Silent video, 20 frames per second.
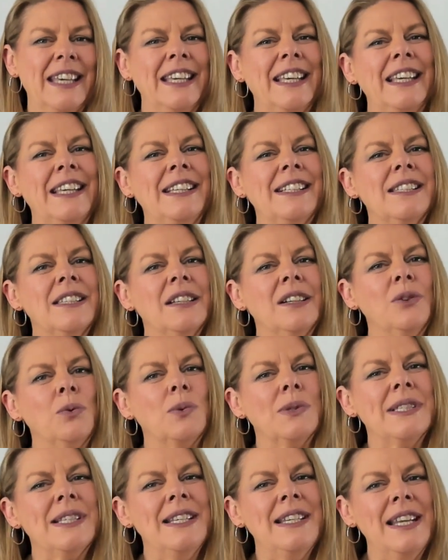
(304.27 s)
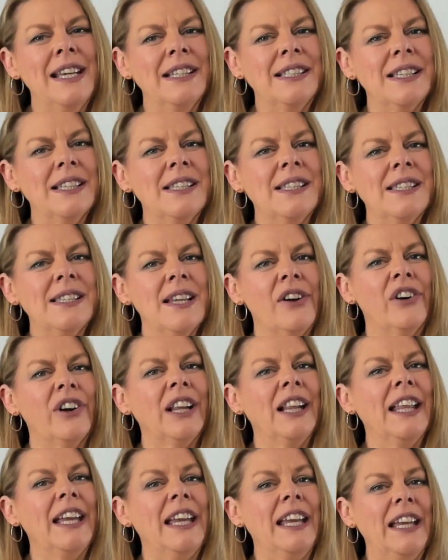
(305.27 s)
is that it was
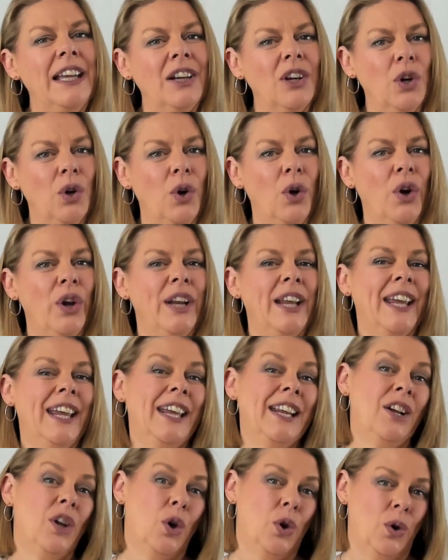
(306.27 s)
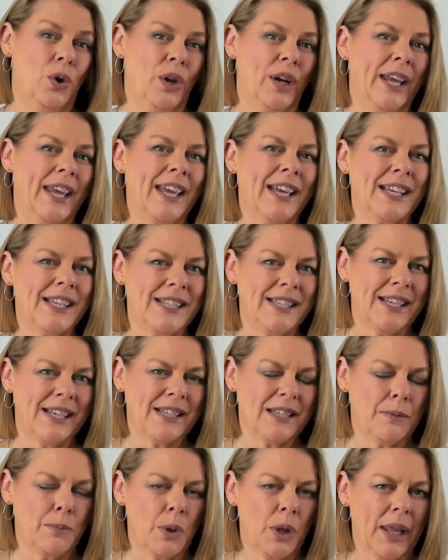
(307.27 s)
necessarily incurred in earning
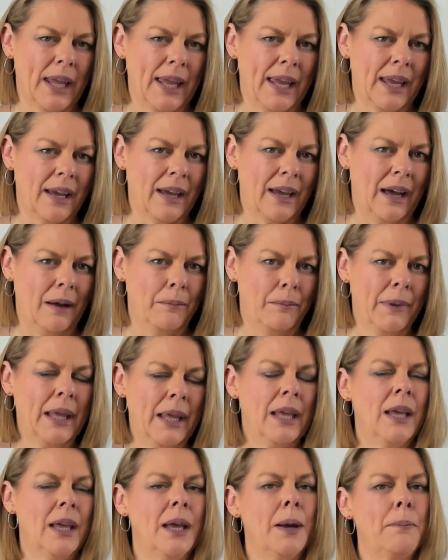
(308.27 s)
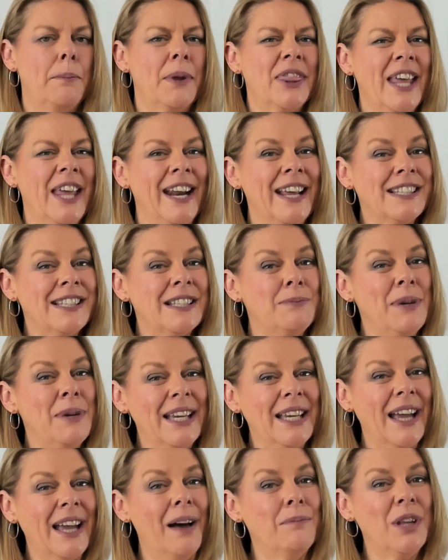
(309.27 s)
assessable income. But that has to be
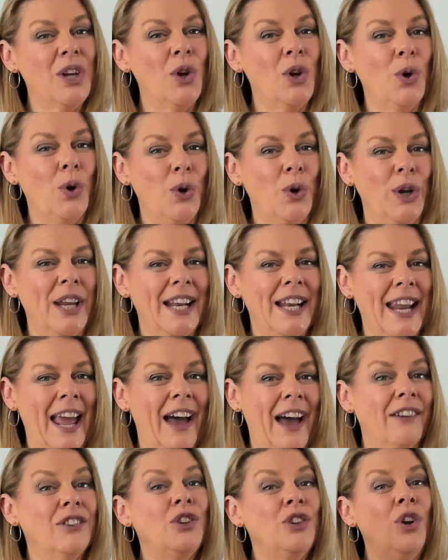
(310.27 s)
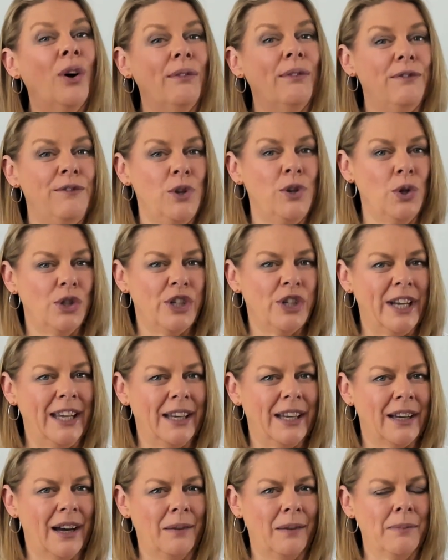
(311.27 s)
income that you're earning now, not future
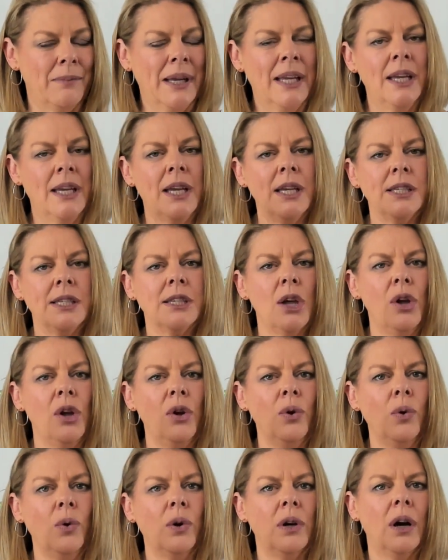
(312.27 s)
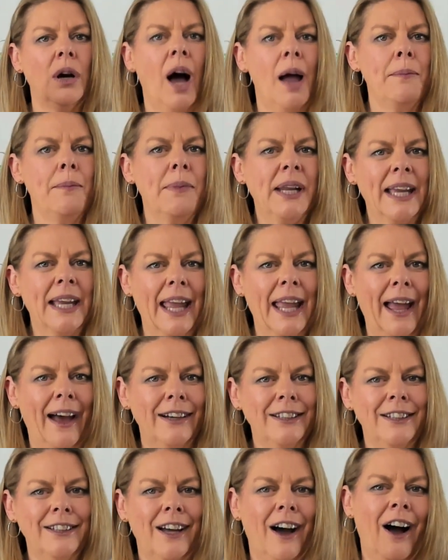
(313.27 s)
income. So I'm an
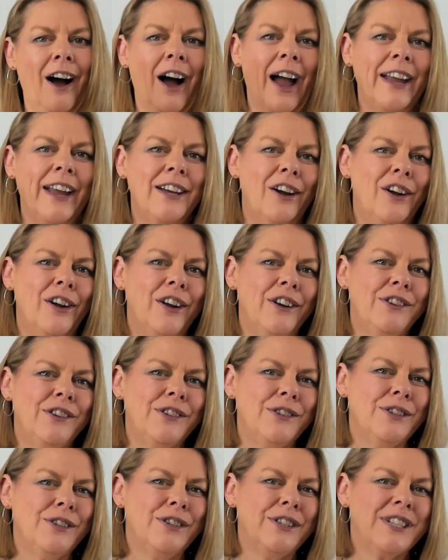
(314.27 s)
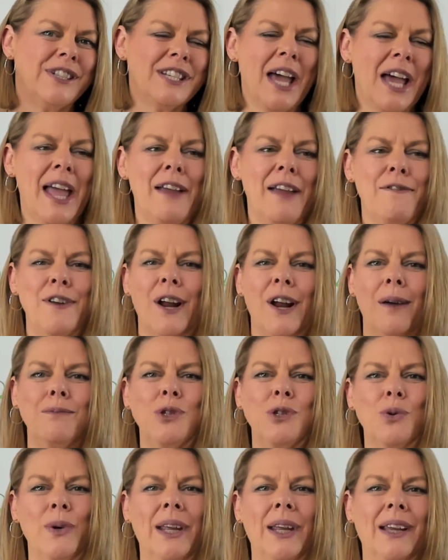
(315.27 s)
accountant. I go to TAFE and I'm
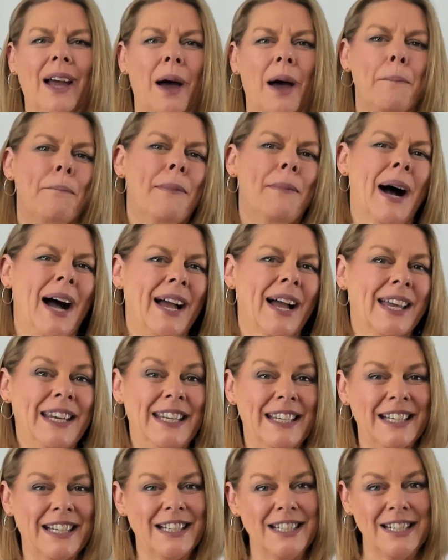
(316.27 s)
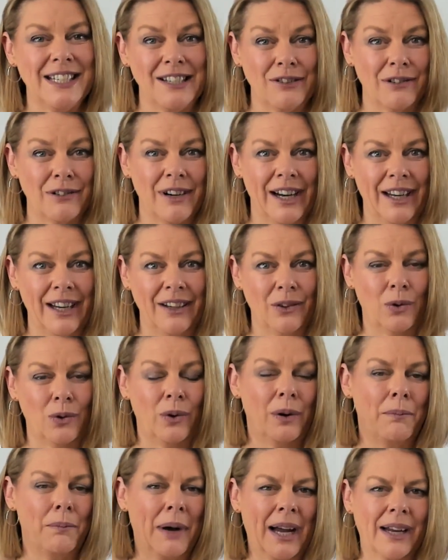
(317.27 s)
doing a marketing degree or
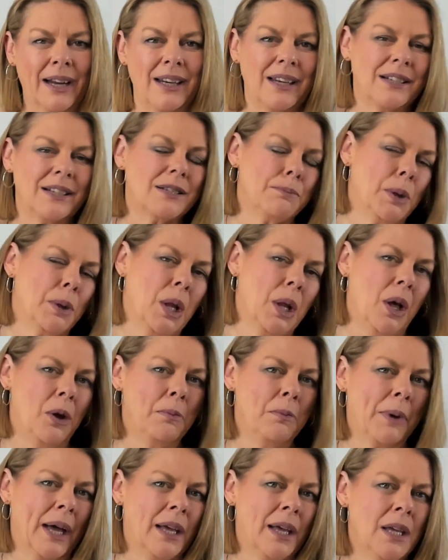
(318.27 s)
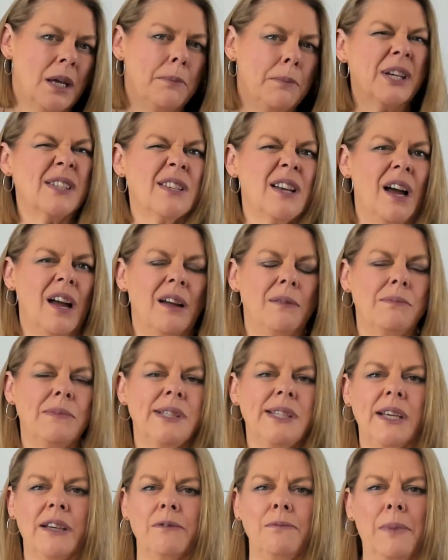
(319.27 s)
a marketing diploma because I'm
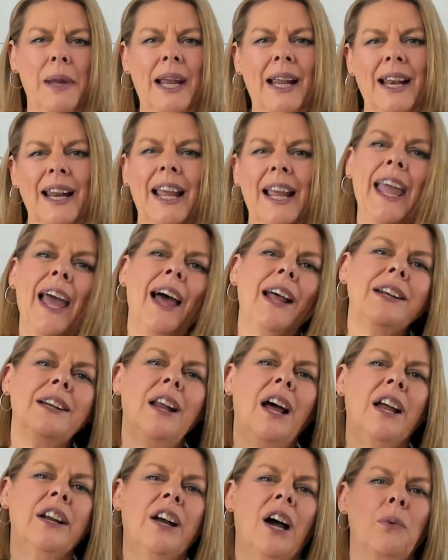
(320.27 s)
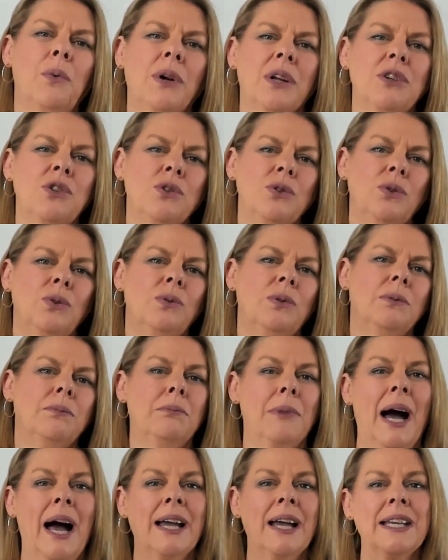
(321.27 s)
sick of being an accountant and I want to do
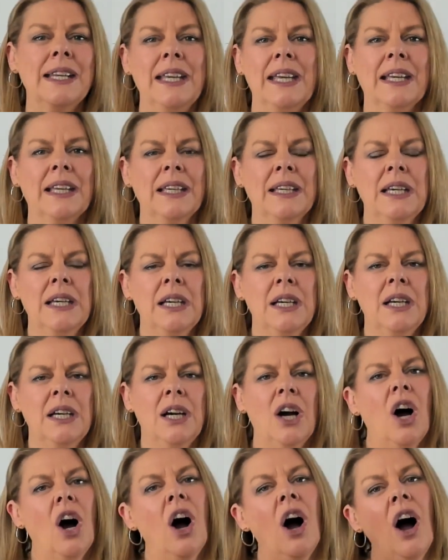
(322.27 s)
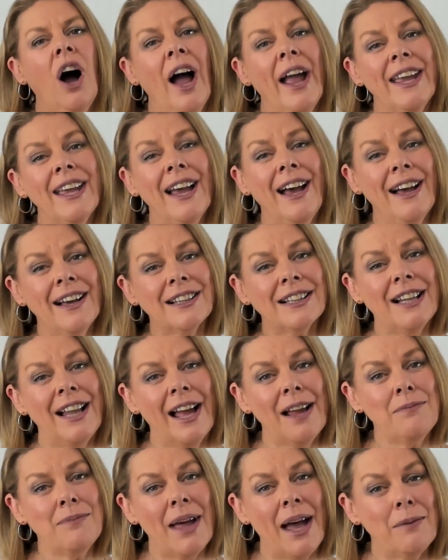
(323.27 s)
marketing. I can't
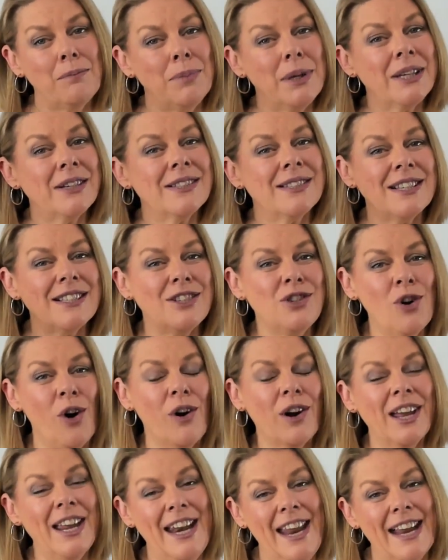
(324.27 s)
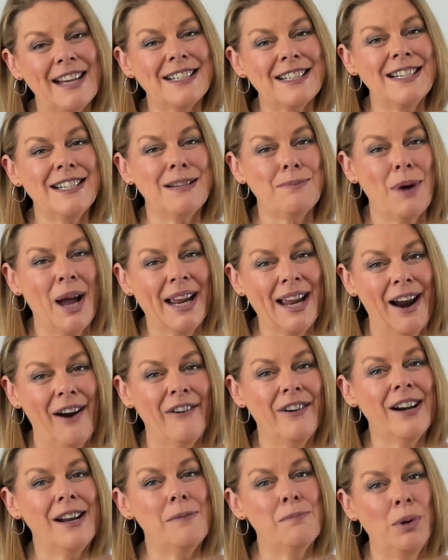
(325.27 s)
claim that because it's not connected to my
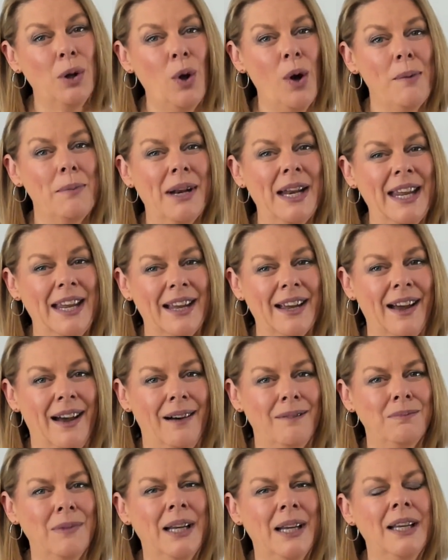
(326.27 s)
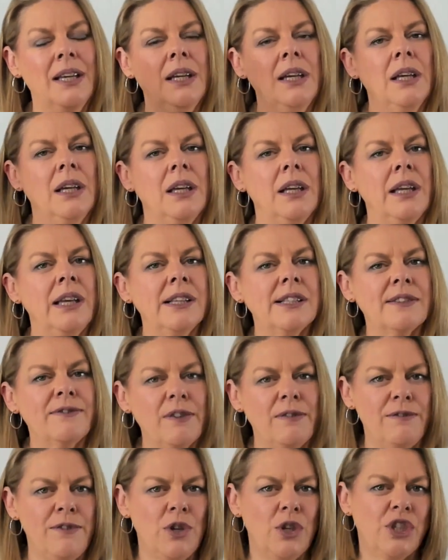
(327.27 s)
current employment income. It's
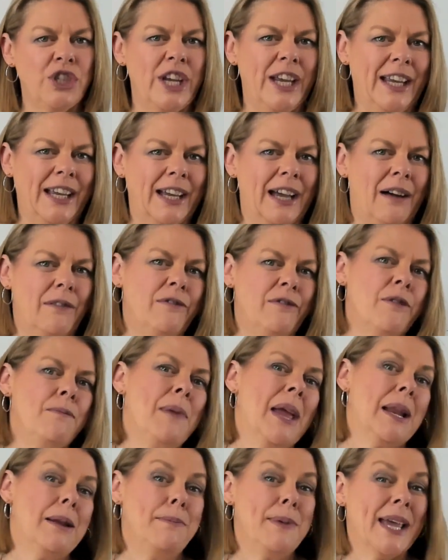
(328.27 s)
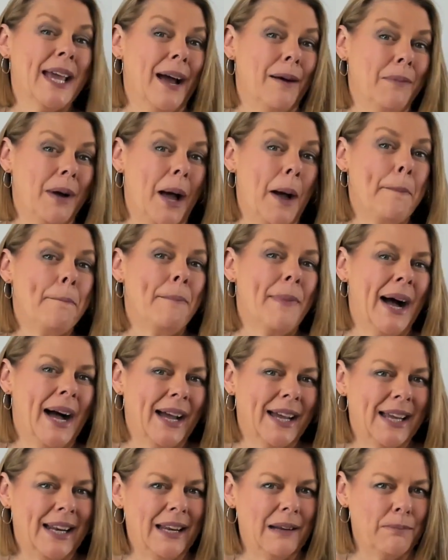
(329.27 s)
for future income for me to become a
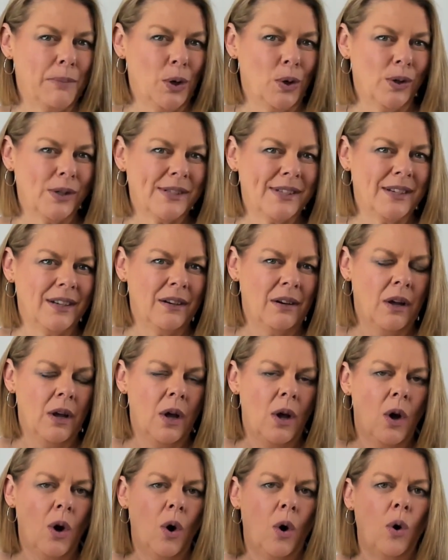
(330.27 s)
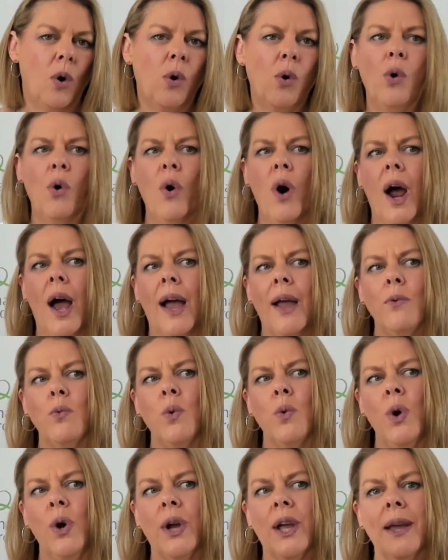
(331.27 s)
marketing person. Or I
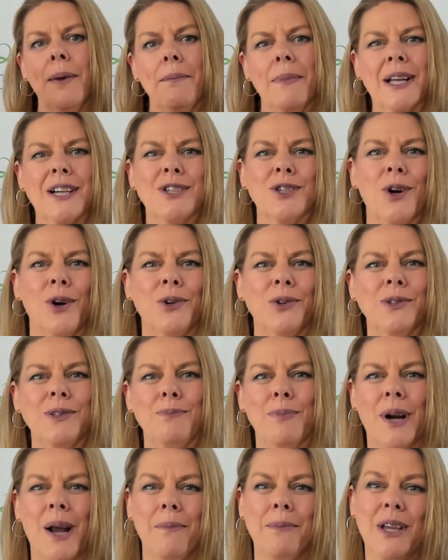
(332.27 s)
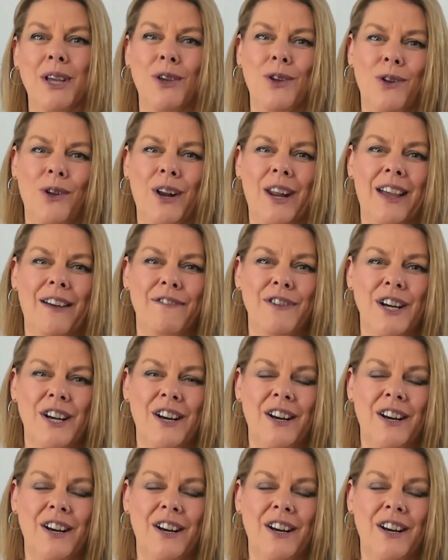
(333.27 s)
work at McDonald's, but I'm at uni of